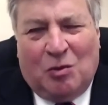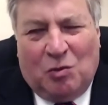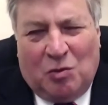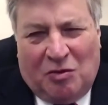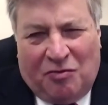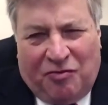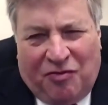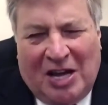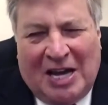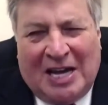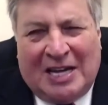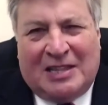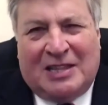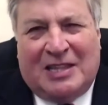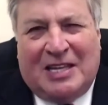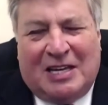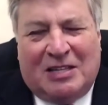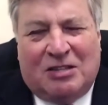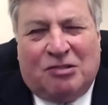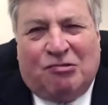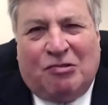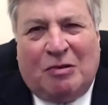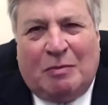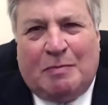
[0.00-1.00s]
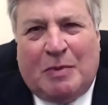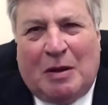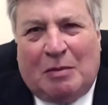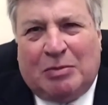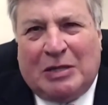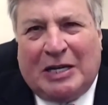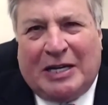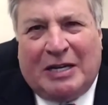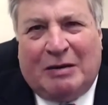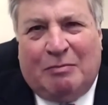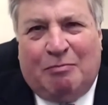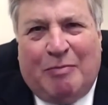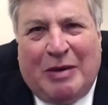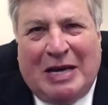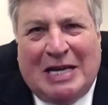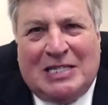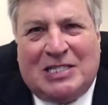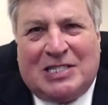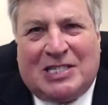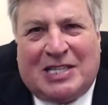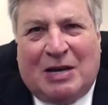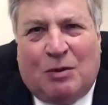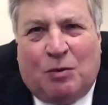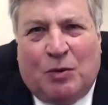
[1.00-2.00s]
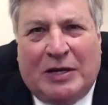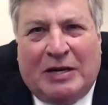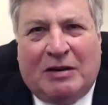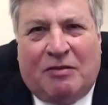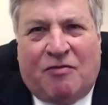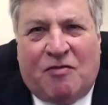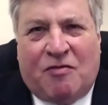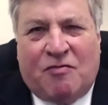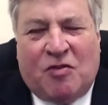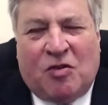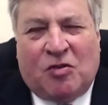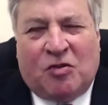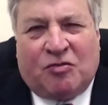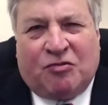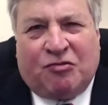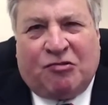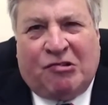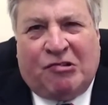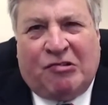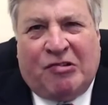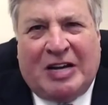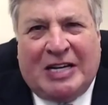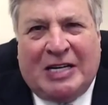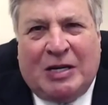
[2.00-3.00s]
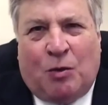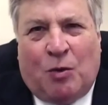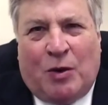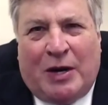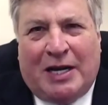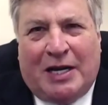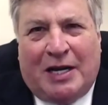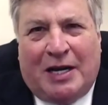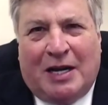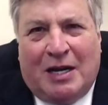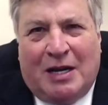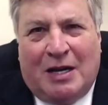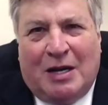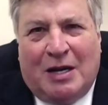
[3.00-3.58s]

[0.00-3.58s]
Well, fine, they're the Republican base, they would never vote for her anyway.